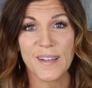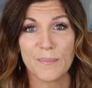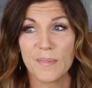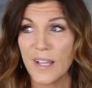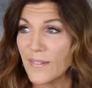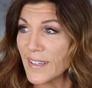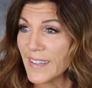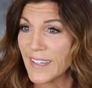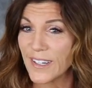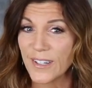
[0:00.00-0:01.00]
I'm loving
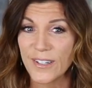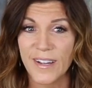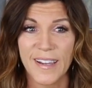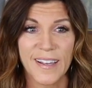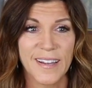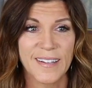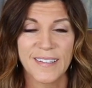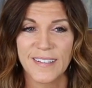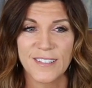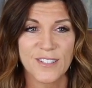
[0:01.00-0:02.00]
it here, and
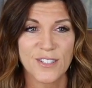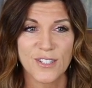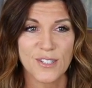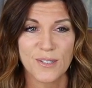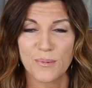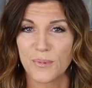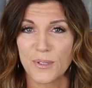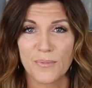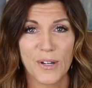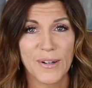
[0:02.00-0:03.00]

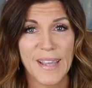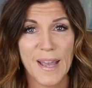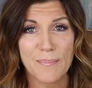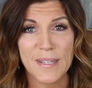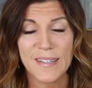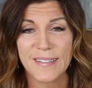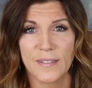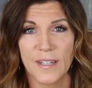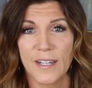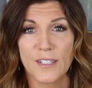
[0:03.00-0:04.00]
we're very happy. And
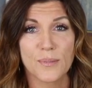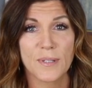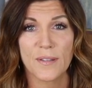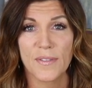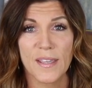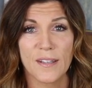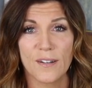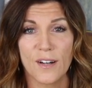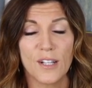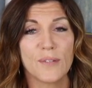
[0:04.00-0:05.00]
I just want to thank
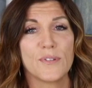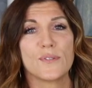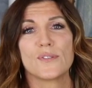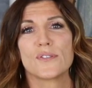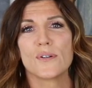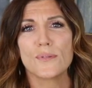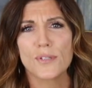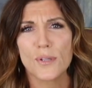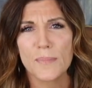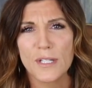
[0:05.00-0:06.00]
all of you so,
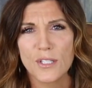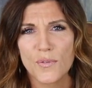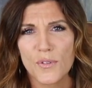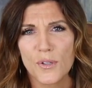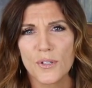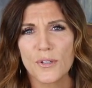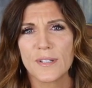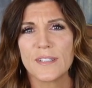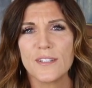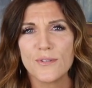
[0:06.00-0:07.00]
so much for your
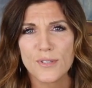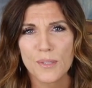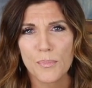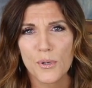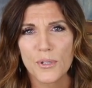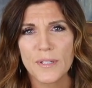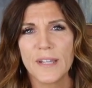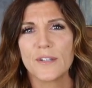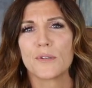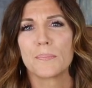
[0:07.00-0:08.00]
continued support
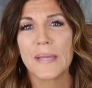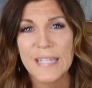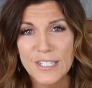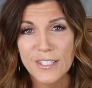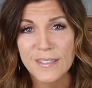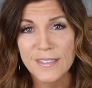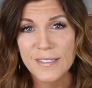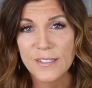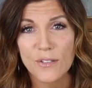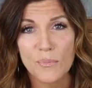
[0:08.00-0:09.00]
and your
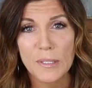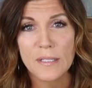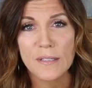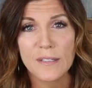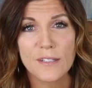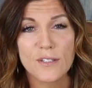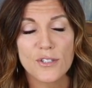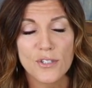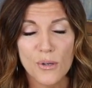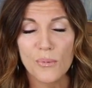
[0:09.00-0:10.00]
patience. You've been
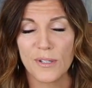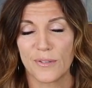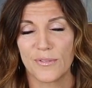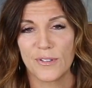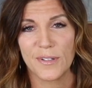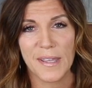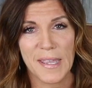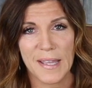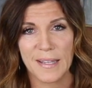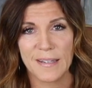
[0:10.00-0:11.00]
so wonderful,
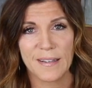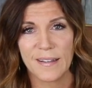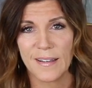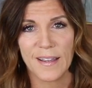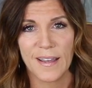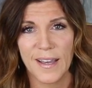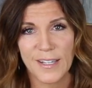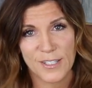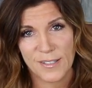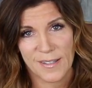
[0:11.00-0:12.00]
and
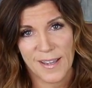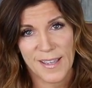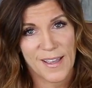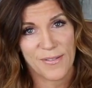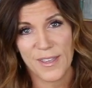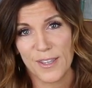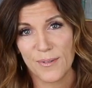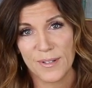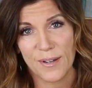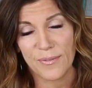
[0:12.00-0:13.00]
I can't thank
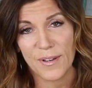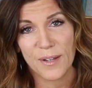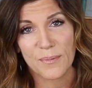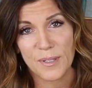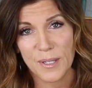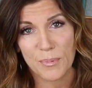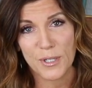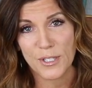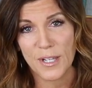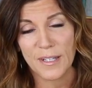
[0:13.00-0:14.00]
you enough. I really
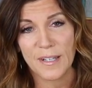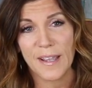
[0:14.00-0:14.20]
appreciate it.